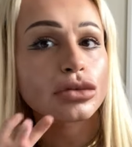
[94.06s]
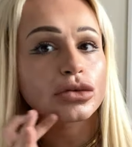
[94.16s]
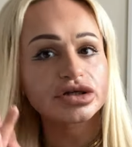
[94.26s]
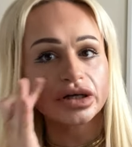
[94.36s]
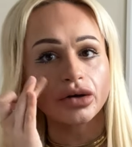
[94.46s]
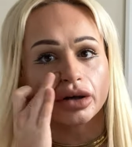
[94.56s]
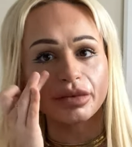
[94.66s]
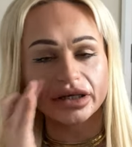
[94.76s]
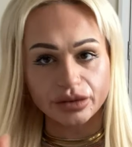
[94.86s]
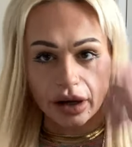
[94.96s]
which is annoying
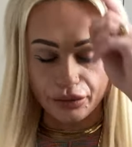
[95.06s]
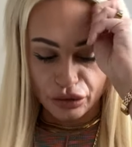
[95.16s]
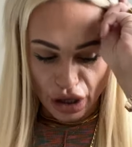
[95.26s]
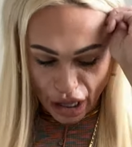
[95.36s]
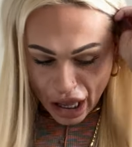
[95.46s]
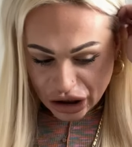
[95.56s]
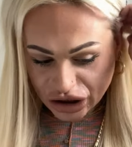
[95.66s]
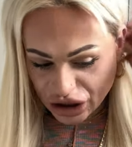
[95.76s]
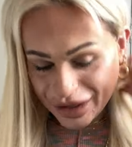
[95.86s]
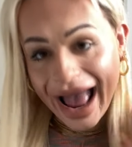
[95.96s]
me as well.
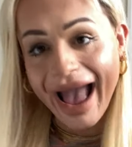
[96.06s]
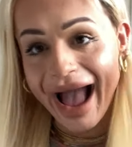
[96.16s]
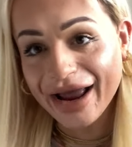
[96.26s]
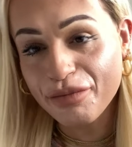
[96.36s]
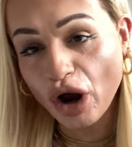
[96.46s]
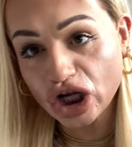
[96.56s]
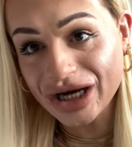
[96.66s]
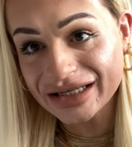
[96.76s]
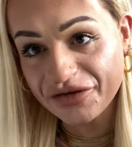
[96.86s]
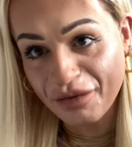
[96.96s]
So, yeah, I
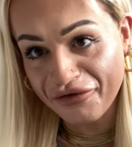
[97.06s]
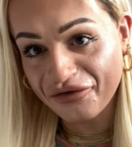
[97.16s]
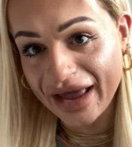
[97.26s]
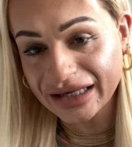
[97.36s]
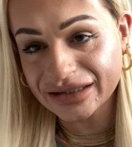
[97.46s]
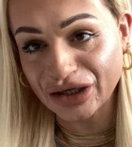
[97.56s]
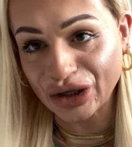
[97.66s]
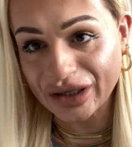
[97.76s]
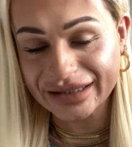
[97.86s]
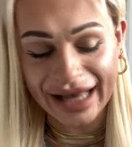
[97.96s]
apologise if my face
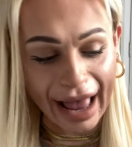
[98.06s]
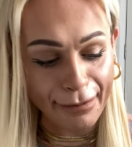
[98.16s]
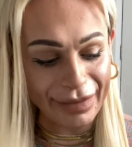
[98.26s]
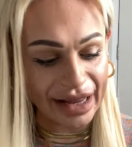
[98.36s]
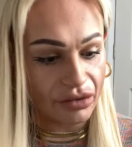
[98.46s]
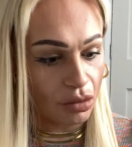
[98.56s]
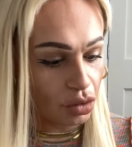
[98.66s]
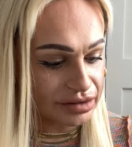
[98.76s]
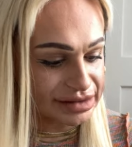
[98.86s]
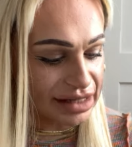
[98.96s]
looks uh, bigger on
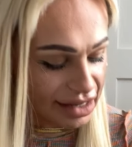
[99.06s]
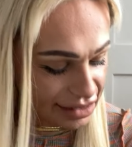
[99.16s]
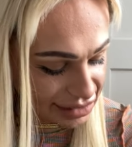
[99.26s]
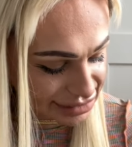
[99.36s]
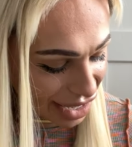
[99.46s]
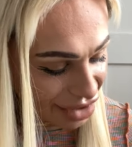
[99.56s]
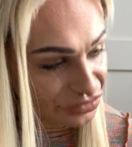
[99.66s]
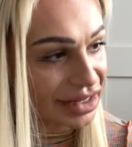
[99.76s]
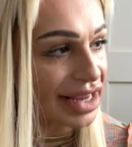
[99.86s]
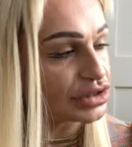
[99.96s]
one side. I
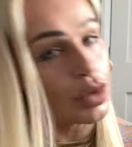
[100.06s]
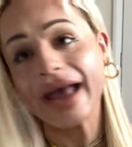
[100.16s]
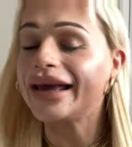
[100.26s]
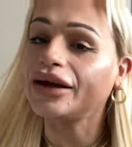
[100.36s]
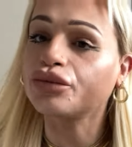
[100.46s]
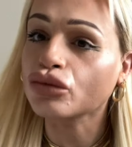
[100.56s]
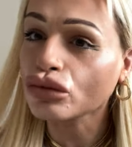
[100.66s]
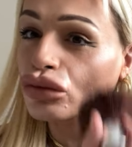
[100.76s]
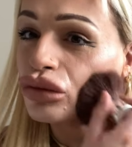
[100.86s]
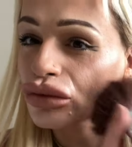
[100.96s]
haven't gained weight.
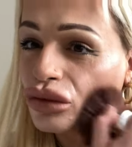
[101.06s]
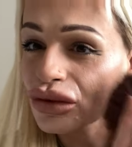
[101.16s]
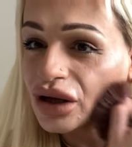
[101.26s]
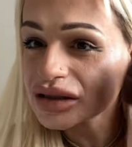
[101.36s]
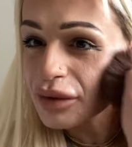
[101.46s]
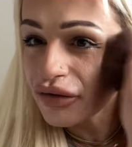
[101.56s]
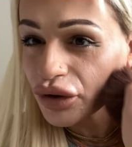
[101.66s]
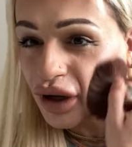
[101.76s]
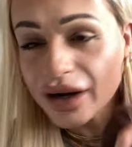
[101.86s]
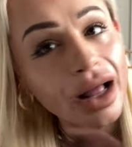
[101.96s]
It's my root
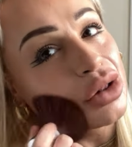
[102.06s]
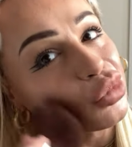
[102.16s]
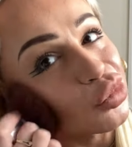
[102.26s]
canal